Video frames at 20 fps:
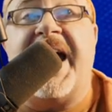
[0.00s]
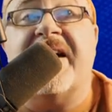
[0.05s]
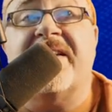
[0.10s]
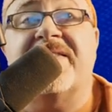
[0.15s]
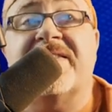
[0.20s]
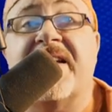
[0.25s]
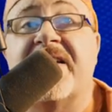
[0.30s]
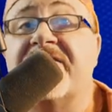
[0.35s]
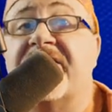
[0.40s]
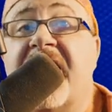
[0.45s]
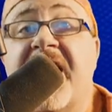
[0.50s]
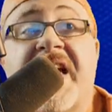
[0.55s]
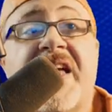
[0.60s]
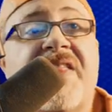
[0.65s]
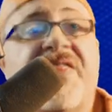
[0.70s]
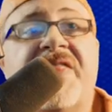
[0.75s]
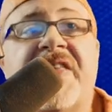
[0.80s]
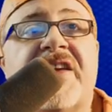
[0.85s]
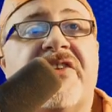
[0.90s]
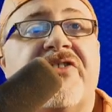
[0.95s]
access.
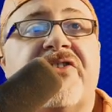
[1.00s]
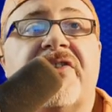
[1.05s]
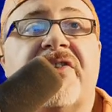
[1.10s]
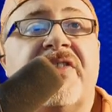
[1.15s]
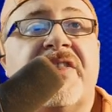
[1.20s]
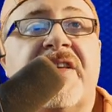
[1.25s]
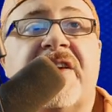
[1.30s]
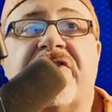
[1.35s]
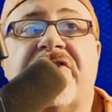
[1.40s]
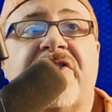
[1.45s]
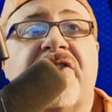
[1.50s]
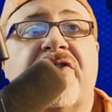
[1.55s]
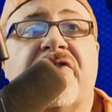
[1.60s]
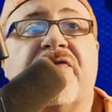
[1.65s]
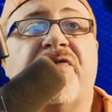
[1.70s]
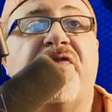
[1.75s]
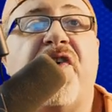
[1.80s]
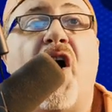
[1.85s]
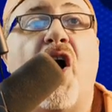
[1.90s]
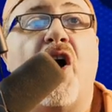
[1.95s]
This is
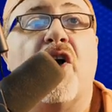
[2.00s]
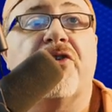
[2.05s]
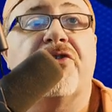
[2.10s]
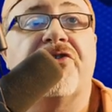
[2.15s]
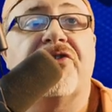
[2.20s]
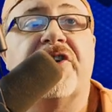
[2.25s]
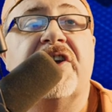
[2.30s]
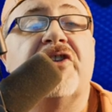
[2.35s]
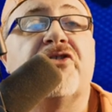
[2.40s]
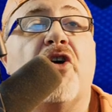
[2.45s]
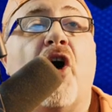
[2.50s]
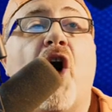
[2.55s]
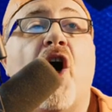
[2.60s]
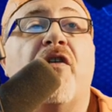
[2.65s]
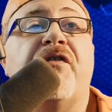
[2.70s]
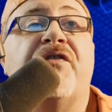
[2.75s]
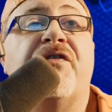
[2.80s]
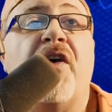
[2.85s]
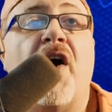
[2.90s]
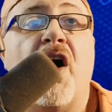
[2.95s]
false. It's
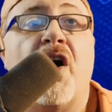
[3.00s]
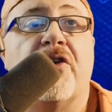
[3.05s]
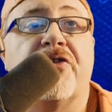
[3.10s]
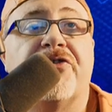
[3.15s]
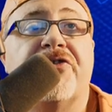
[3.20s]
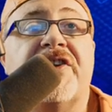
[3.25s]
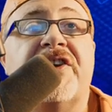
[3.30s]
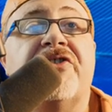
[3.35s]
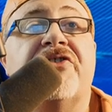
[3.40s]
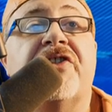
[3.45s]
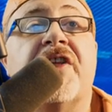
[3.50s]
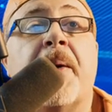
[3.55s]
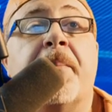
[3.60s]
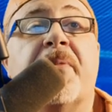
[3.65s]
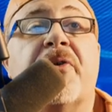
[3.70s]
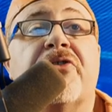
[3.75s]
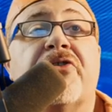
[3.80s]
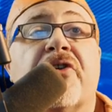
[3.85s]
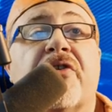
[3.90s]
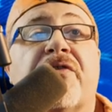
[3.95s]
all false. These
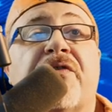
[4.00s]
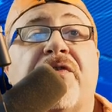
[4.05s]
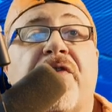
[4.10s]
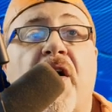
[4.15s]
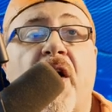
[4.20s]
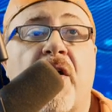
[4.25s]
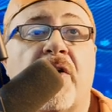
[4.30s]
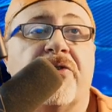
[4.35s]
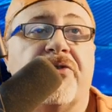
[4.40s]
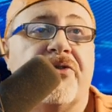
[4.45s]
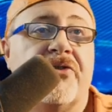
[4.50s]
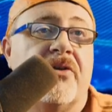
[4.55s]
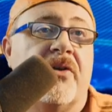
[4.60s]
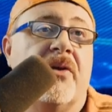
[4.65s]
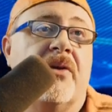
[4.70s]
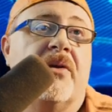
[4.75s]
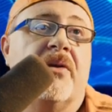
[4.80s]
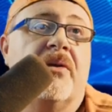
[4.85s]
numbers are false.